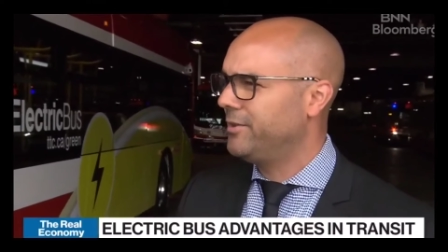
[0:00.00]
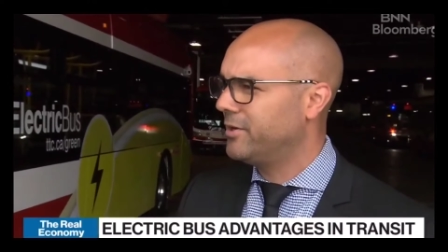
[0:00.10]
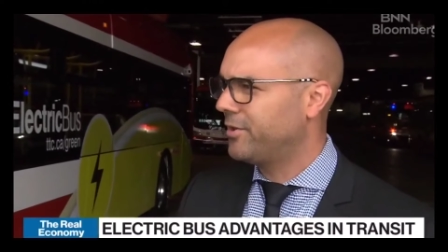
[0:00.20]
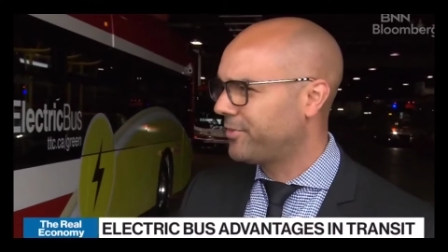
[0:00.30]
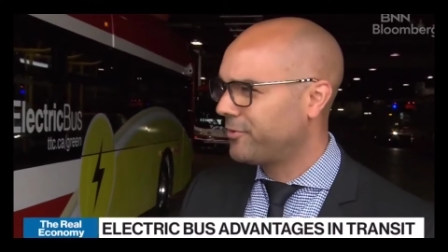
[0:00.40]

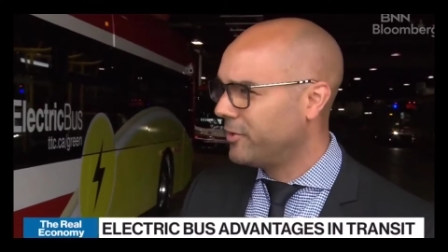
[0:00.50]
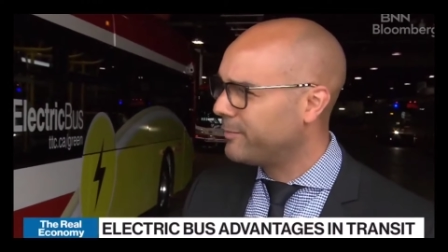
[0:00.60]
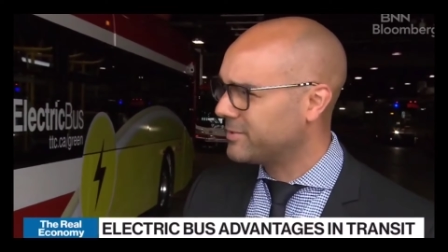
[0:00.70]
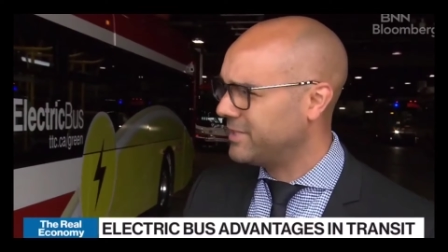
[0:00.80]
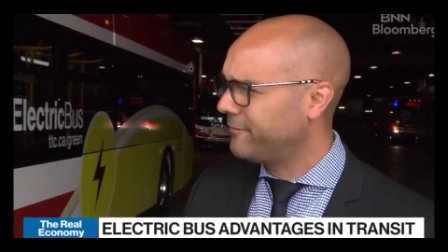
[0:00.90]
There are
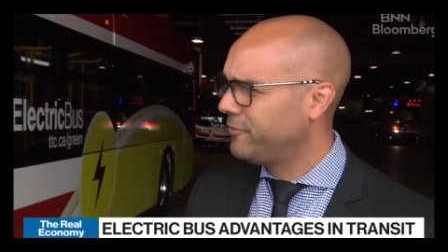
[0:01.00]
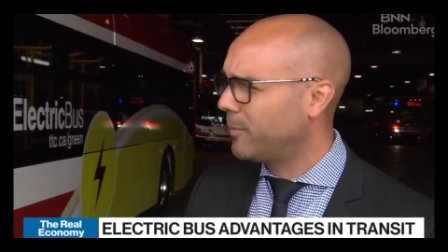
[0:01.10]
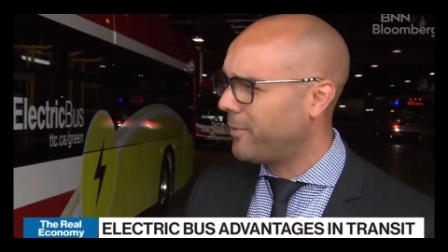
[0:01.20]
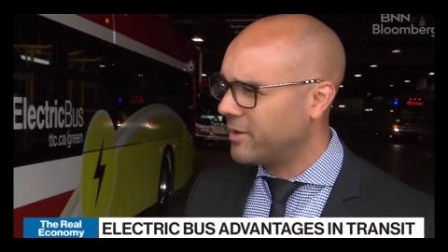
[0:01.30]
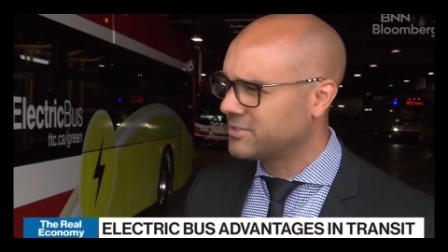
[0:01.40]
30%
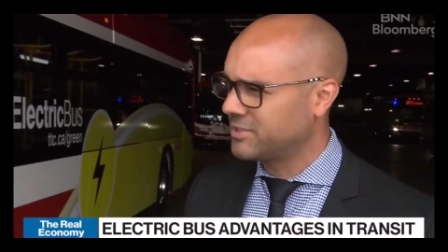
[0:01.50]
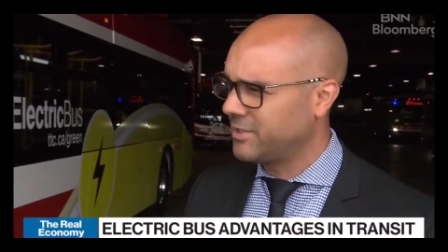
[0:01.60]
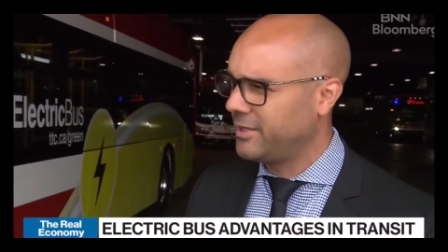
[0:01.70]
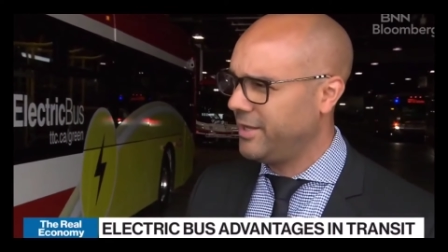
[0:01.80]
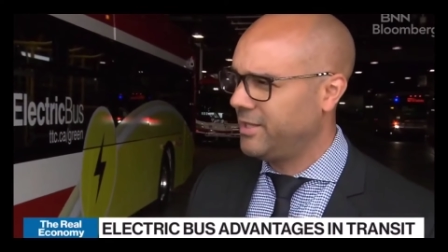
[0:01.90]
fewer parts
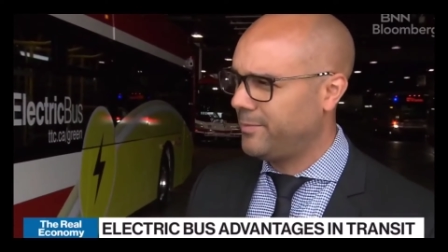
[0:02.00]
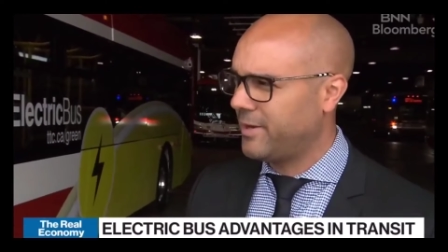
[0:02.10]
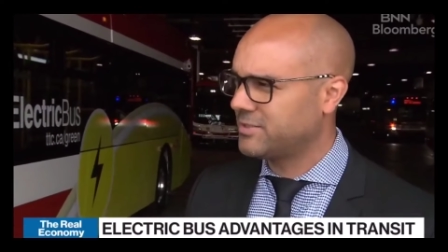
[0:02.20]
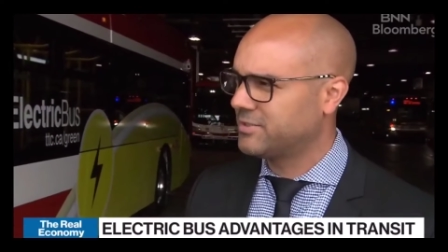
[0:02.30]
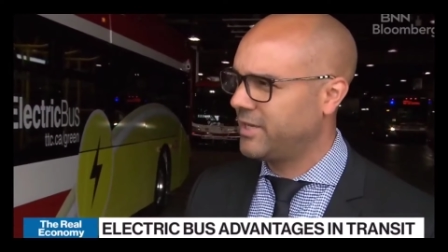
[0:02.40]
in the
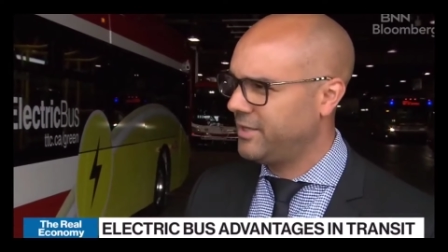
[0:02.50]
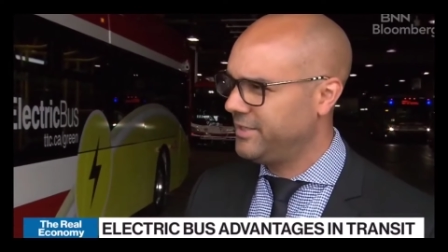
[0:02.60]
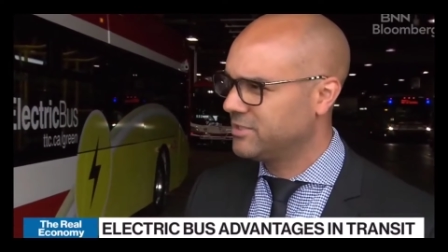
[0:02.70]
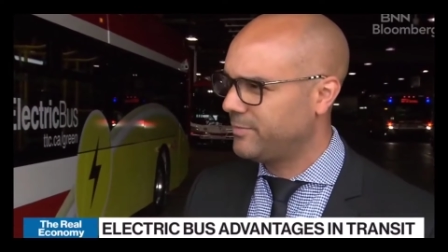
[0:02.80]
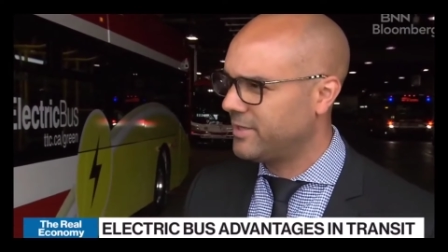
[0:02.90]
bus than a
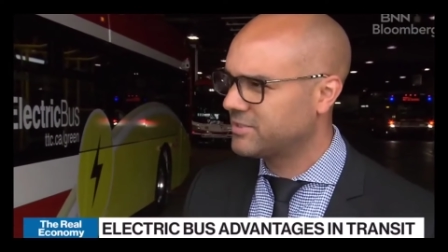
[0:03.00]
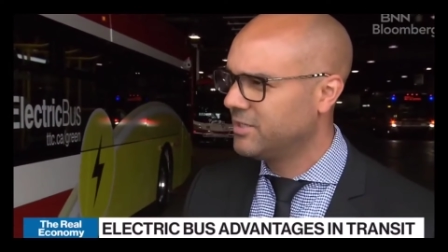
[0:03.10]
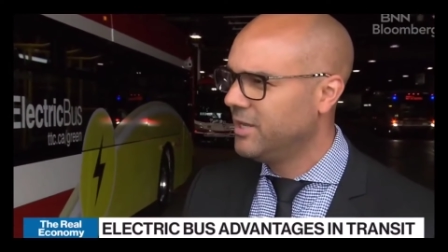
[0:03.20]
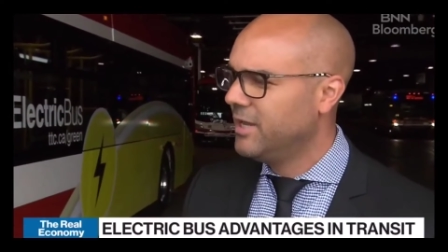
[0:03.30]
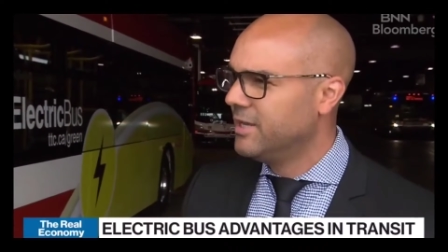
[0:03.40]
diesel bus,
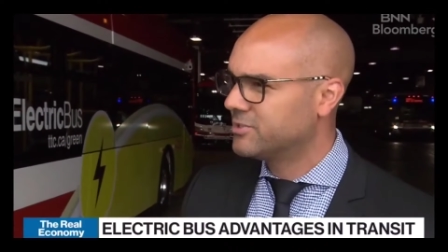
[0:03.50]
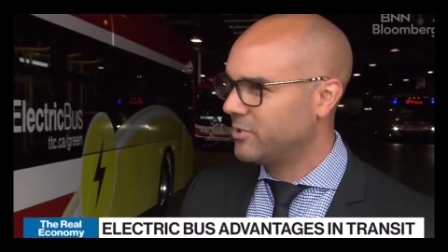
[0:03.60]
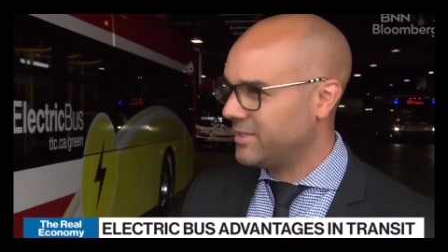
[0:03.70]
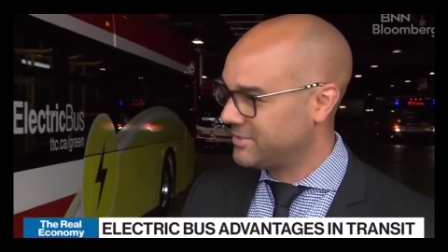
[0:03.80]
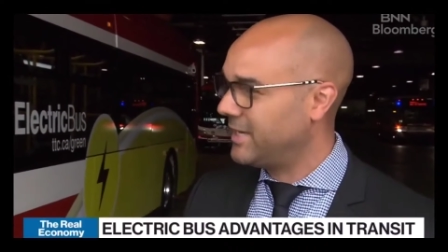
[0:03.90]

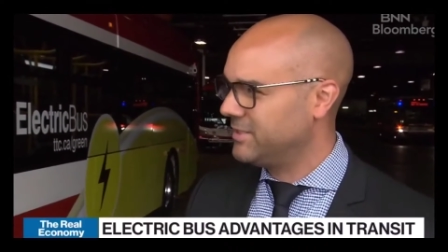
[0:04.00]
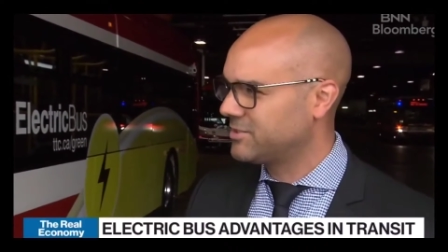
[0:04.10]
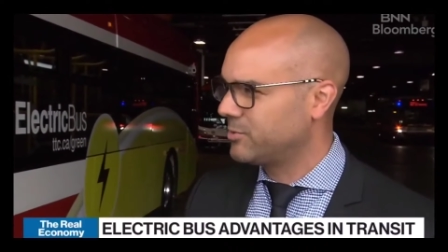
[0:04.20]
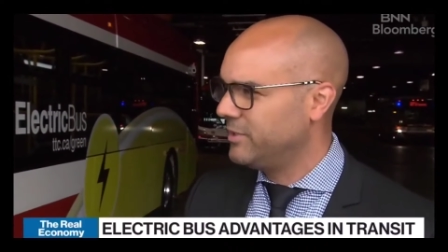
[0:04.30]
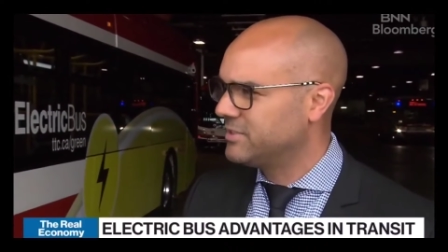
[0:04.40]
so that
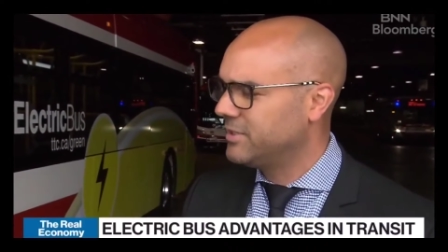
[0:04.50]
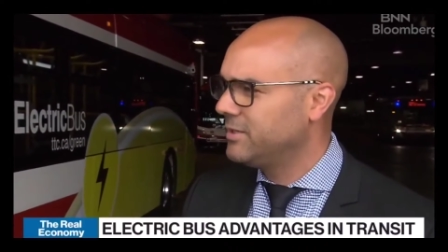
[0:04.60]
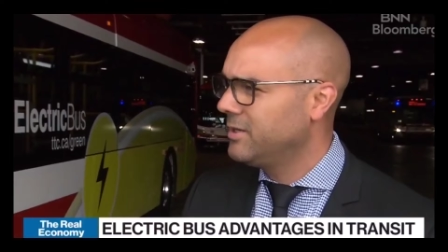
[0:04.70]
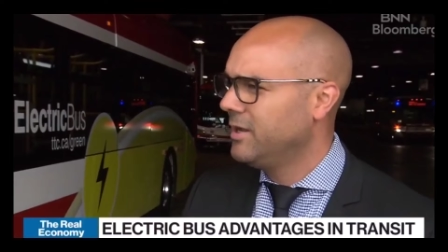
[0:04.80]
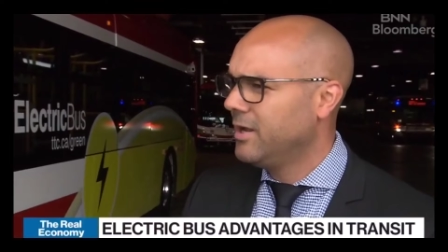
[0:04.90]
stands to reason.